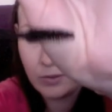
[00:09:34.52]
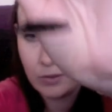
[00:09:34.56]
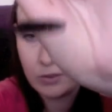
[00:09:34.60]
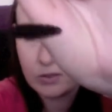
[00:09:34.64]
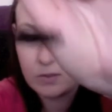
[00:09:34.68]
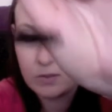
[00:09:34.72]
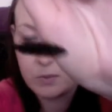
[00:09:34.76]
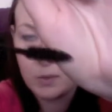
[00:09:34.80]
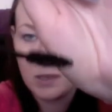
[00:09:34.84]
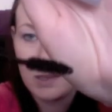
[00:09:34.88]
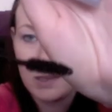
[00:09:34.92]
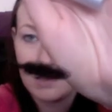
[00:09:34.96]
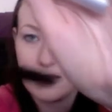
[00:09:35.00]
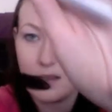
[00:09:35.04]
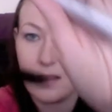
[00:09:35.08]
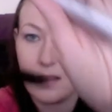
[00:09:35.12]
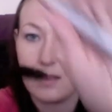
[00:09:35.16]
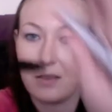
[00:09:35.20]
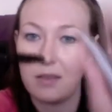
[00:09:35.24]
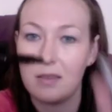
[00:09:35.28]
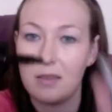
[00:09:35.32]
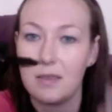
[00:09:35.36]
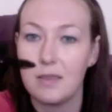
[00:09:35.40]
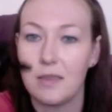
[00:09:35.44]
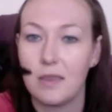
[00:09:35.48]
as big as
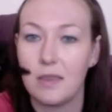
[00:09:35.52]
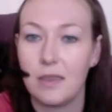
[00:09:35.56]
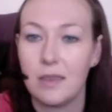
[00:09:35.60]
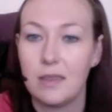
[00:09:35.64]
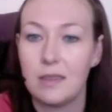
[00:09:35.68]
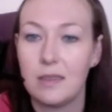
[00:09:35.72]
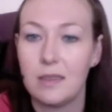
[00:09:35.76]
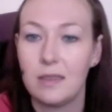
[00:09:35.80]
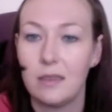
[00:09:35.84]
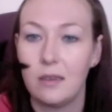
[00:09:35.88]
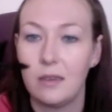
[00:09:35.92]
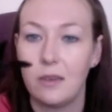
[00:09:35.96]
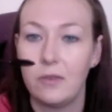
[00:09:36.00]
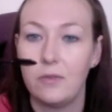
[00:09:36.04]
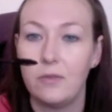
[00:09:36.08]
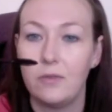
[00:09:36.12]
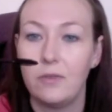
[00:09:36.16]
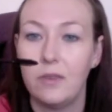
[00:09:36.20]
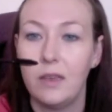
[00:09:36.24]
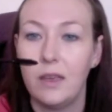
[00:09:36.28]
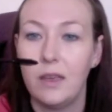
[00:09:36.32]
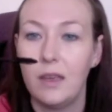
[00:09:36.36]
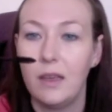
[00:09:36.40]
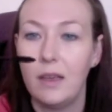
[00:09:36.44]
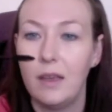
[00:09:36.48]
others, and
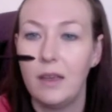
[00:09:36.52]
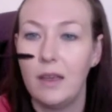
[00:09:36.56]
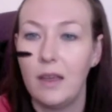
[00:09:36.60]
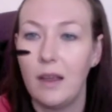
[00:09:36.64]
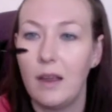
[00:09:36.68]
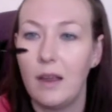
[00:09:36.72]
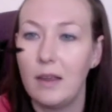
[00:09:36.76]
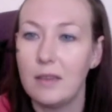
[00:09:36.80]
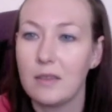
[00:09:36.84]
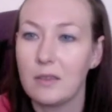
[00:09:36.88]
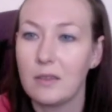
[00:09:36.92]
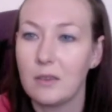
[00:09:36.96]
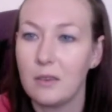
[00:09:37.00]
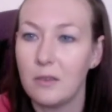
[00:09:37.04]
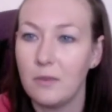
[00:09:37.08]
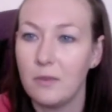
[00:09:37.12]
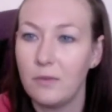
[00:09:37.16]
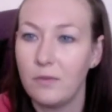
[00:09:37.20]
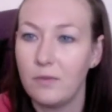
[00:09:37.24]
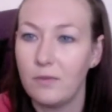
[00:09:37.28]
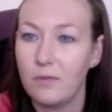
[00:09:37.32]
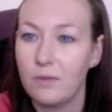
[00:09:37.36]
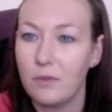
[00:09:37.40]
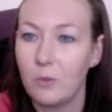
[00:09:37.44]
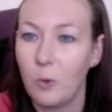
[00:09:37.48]
it's got
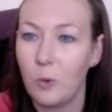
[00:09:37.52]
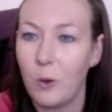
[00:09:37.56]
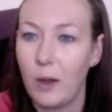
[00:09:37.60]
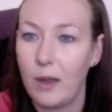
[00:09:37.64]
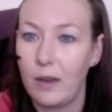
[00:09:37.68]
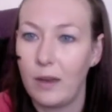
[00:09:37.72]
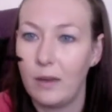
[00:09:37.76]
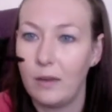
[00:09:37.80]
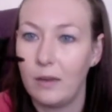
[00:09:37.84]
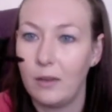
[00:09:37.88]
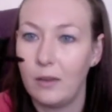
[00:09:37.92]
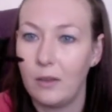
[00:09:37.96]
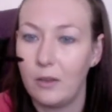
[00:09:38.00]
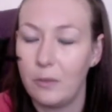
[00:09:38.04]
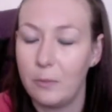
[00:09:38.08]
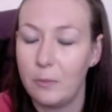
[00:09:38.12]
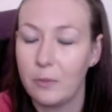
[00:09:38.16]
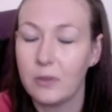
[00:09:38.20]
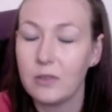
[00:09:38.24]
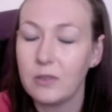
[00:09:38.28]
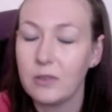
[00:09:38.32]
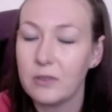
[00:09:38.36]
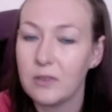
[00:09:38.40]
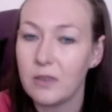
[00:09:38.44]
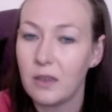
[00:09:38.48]
quite a lot of
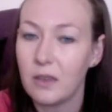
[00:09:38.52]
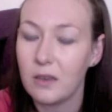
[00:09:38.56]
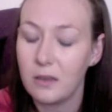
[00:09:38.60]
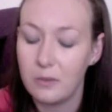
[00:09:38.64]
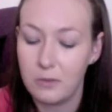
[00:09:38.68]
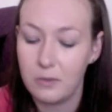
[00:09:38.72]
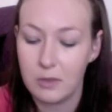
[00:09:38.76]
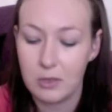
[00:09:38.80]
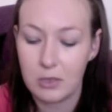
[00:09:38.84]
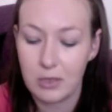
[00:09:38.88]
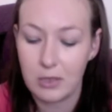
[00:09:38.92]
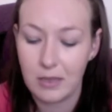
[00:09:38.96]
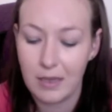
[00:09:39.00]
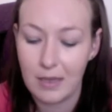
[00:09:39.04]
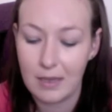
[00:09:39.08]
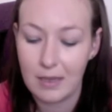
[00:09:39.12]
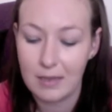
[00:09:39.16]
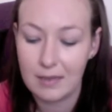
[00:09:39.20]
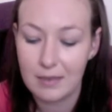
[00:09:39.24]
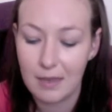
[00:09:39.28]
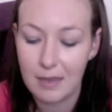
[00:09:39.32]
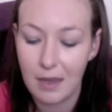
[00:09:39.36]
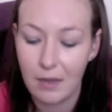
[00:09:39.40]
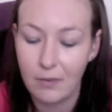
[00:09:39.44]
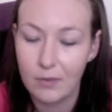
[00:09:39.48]
bristles on it, which I
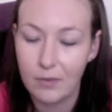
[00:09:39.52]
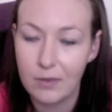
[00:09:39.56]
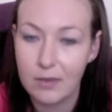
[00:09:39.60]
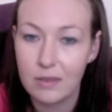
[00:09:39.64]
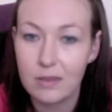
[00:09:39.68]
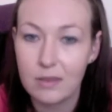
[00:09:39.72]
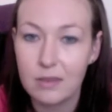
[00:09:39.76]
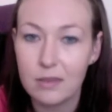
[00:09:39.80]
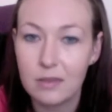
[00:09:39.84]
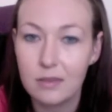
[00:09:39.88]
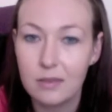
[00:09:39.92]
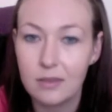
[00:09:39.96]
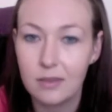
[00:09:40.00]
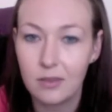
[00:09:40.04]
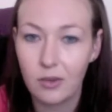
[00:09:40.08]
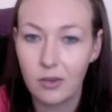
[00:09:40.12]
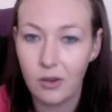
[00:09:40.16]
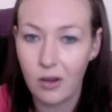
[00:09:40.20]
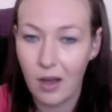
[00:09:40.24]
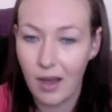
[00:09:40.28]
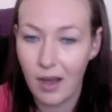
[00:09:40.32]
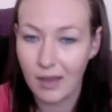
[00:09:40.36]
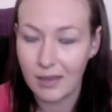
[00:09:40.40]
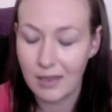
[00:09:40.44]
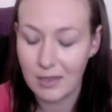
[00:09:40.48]
guess covers your
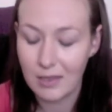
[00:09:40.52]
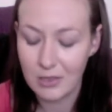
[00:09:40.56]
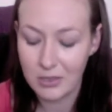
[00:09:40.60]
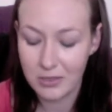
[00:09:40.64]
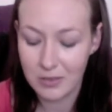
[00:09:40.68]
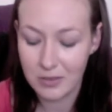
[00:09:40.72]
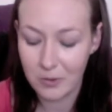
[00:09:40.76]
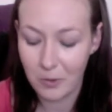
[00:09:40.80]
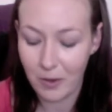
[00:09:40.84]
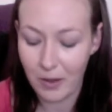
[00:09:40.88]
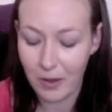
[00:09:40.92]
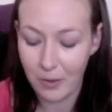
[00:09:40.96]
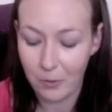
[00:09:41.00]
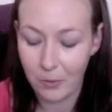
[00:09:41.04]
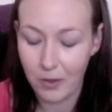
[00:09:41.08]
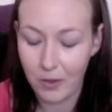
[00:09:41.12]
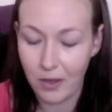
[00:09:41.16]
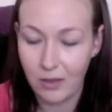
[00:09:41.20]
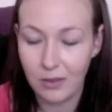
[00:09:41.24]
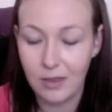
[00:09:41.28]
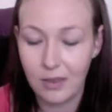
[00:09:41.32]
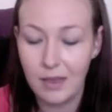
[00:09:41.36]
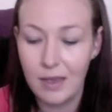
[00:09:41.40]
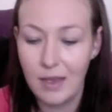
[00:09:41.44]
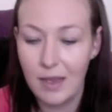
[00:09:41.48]
eyelashes quite
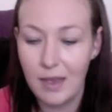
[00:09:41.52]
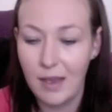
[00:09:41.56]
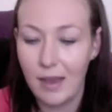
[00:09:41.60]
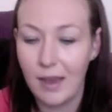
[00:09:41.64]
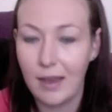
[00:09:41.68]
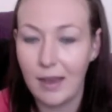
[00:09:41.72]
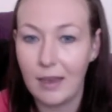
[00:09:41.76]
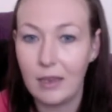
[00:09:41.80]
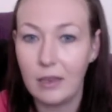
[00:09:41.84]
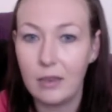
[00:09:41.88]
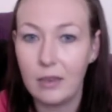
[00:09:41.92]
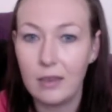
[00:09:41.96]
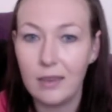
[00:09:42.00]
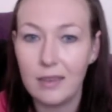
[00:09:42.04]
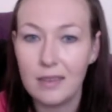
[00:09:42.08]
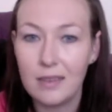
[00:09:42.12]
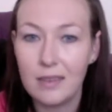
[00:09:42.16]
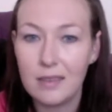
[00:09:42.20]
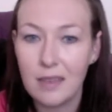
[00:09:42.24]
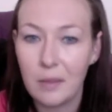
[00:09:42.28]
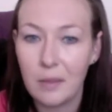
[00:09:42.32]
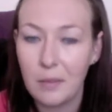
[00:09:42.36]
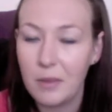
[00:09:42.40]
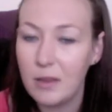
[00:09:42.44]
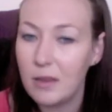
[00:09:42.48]
well. And it's
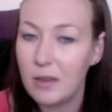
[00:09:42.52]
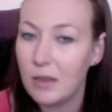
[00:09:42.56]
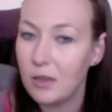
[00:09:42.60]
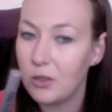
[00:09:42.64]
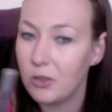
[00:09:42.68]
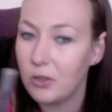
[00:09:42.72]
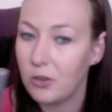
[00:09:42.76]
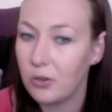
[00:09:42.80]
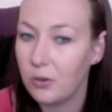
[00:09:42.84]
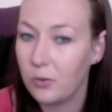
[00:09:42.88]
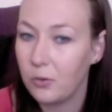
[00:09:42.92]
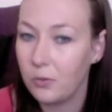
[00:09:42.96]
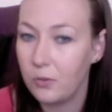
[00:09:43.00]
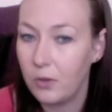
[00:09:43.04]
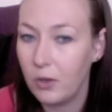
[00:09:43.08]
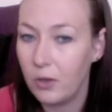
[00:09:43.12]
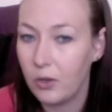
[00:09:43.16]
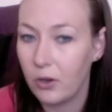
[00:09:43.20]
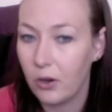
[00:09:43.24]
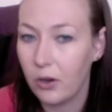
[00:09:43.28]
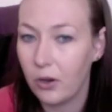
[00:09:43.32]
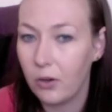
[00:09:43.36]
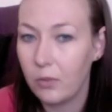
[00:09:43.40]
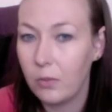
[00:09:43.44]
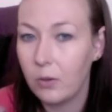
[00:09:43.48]
something that you could, you know,
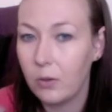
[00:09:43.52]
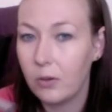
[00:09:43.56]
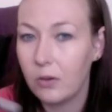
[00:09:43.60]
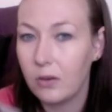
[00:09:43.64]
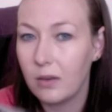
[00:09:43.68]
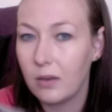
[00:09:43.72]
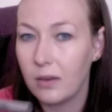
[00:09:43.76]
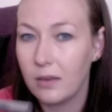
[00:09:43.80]
put